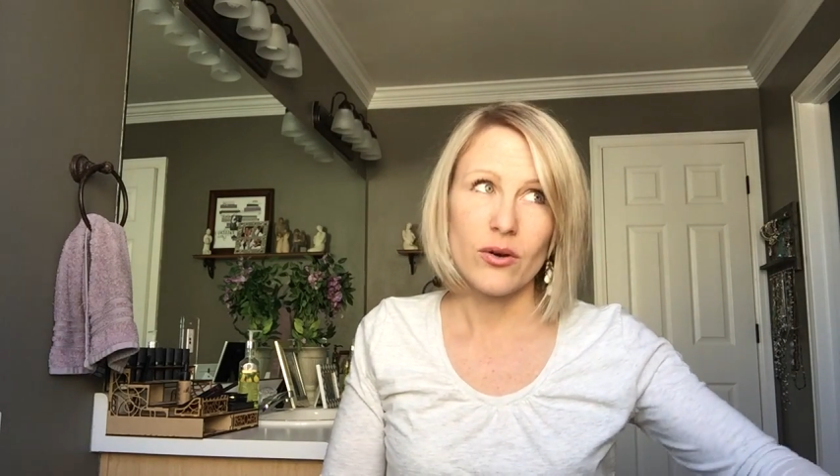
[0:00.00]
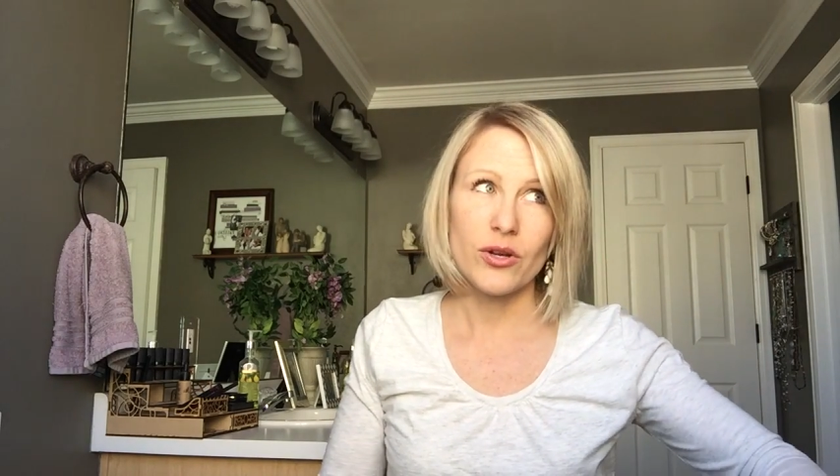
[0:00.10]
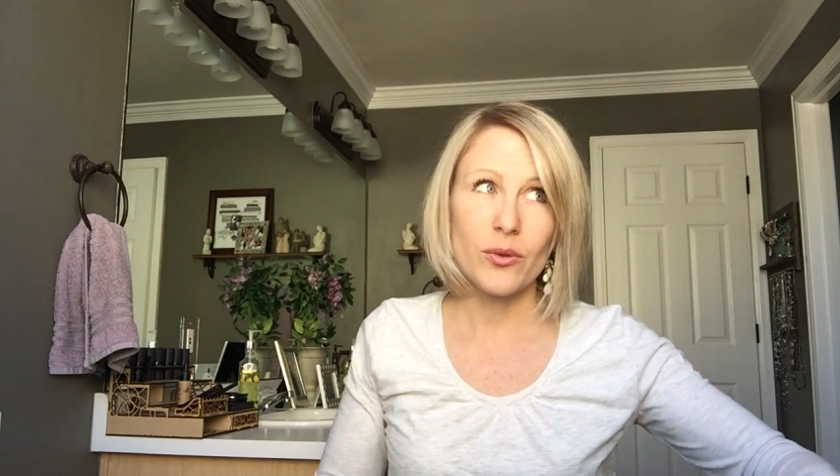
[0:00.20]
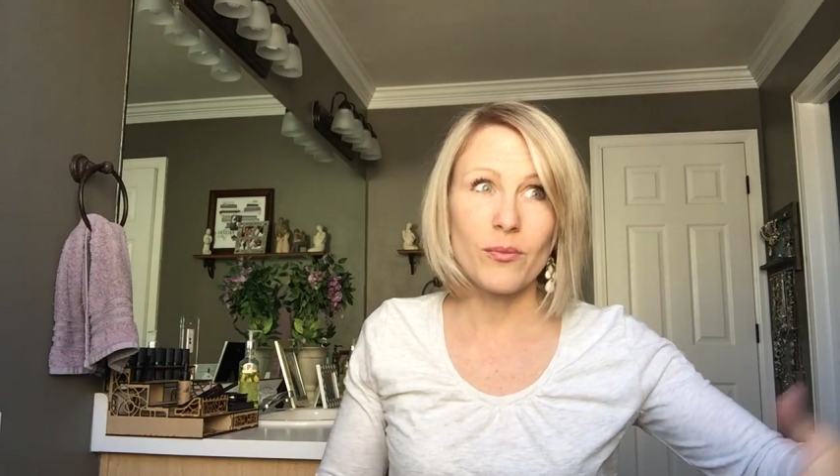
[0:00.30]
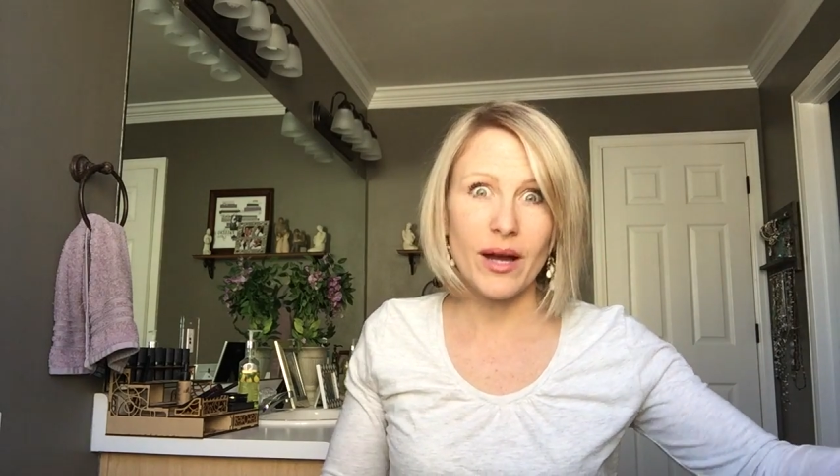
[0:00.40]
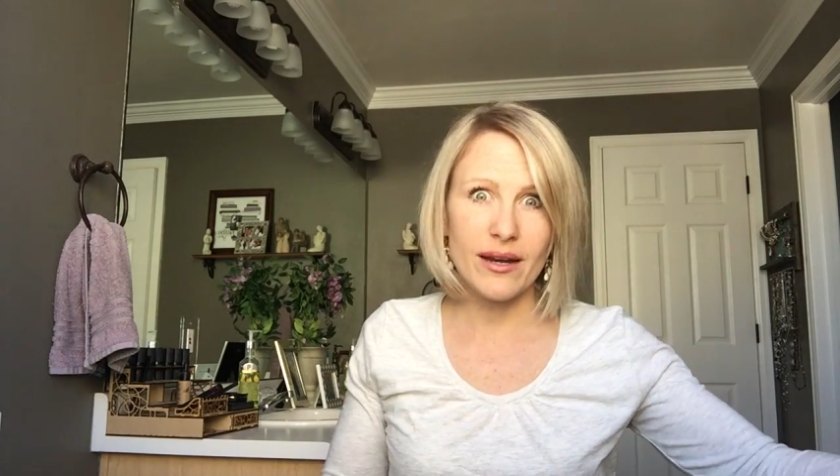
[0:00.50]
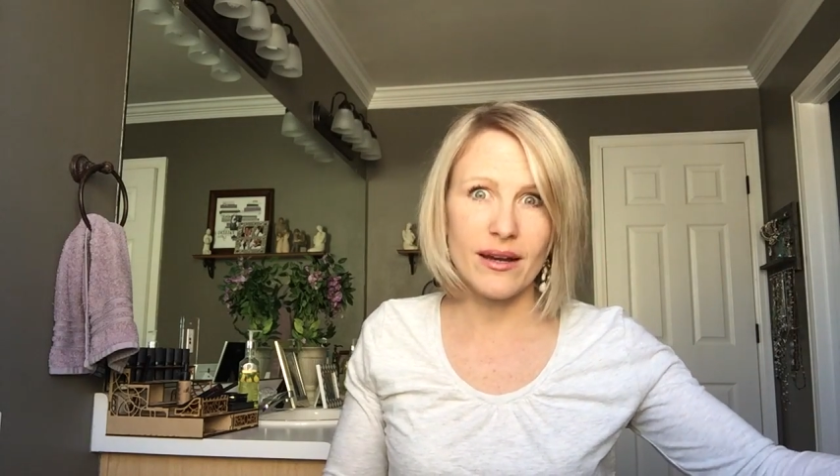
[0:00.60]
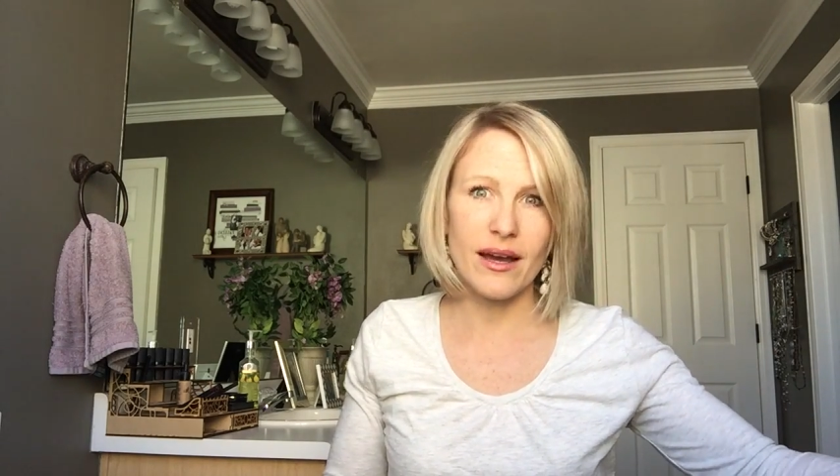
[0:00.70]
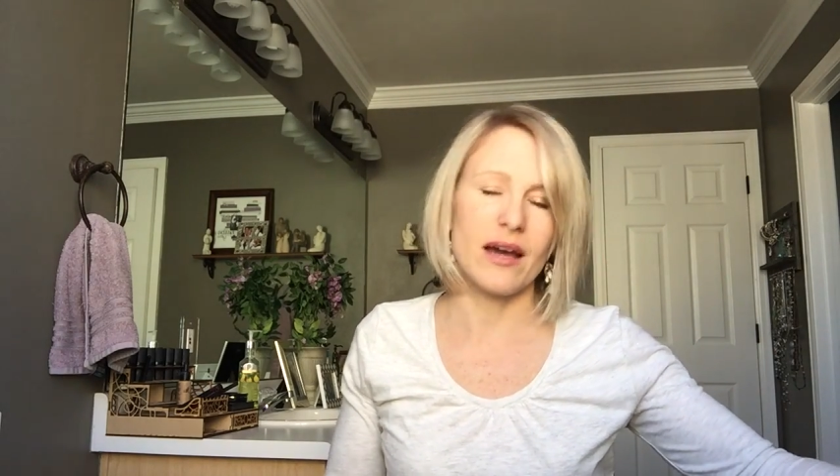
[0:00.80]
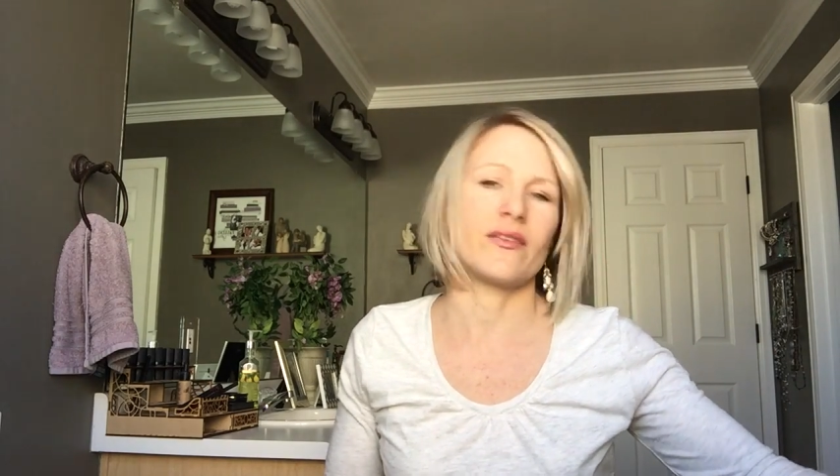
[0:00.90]
or you might
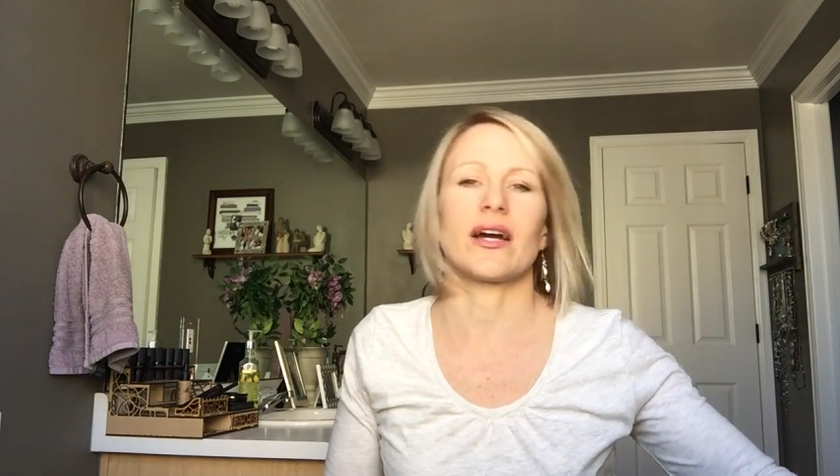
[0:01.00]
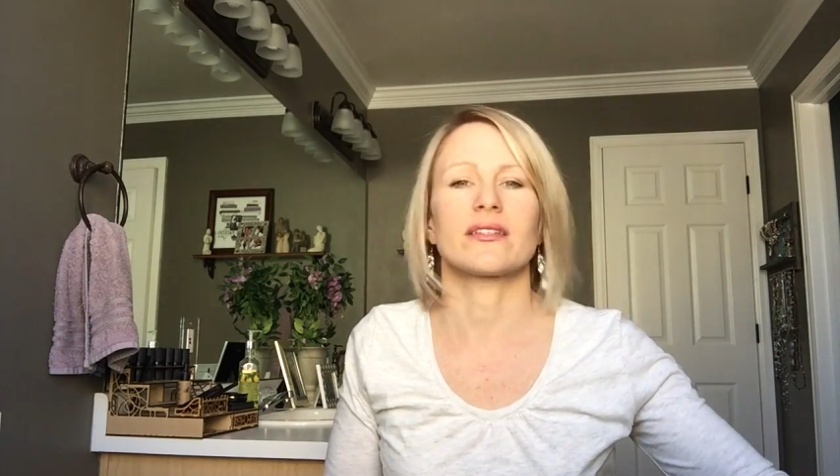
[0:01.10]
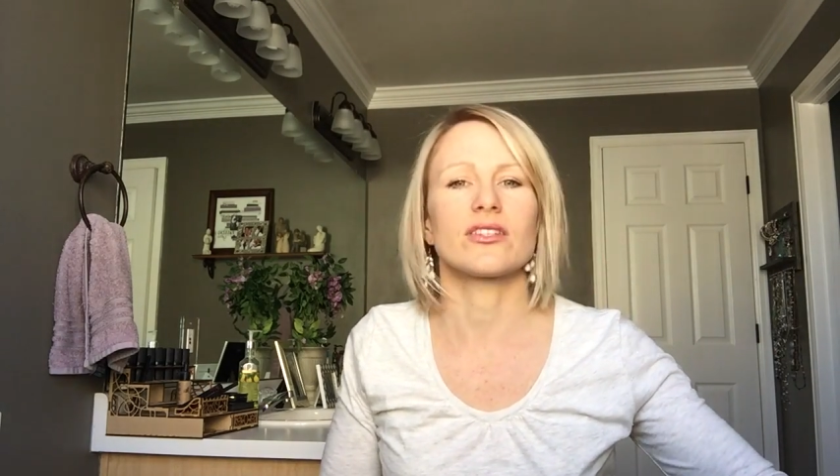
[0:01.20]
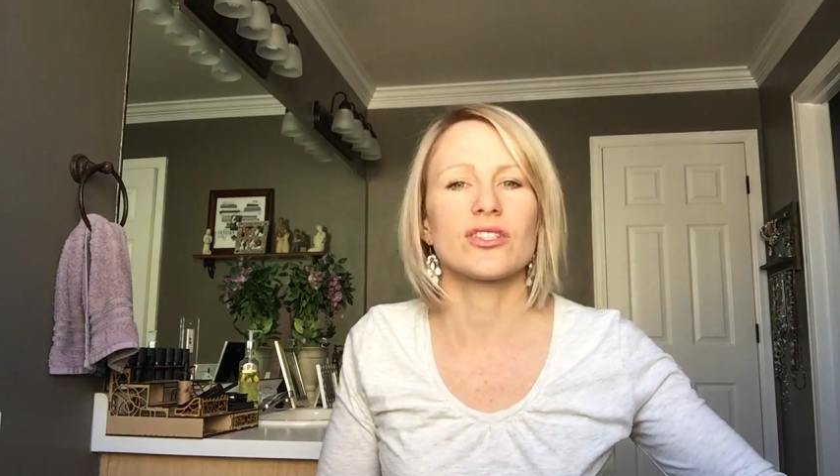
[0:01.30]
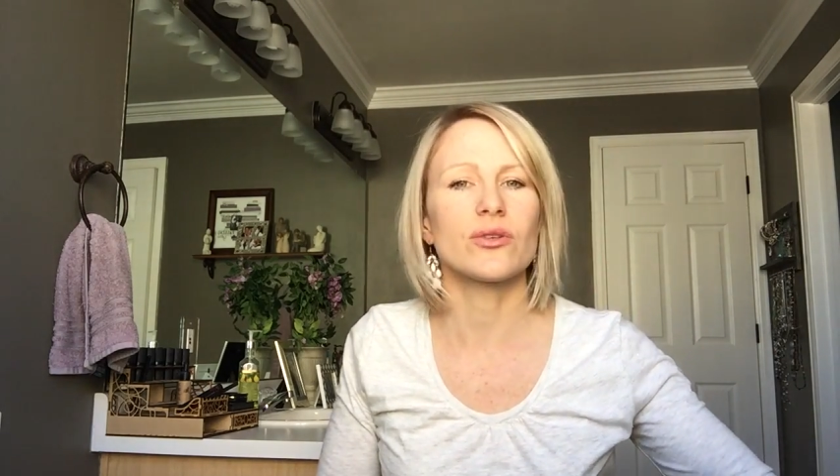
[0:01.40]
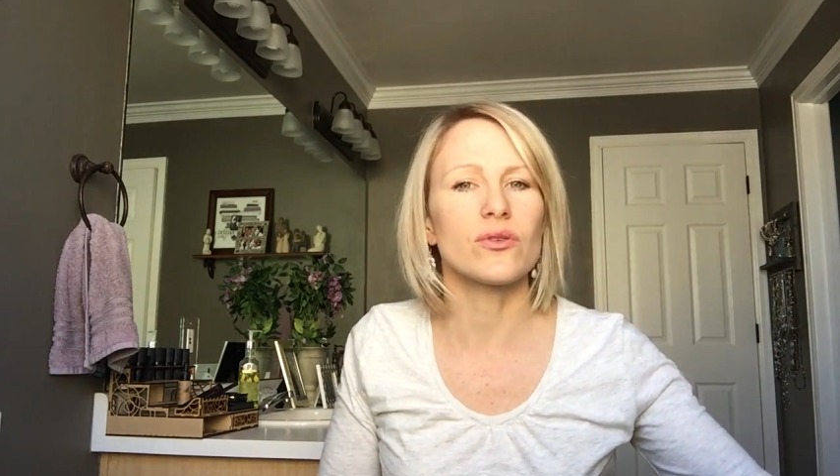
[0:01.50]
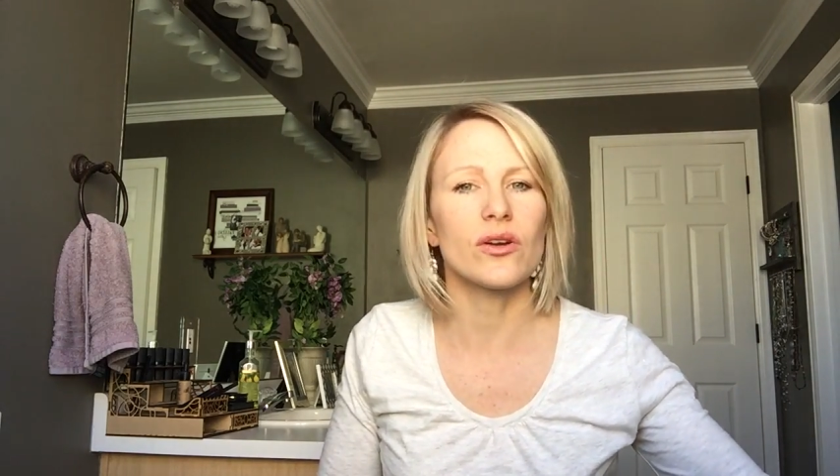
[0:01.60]
not have access to,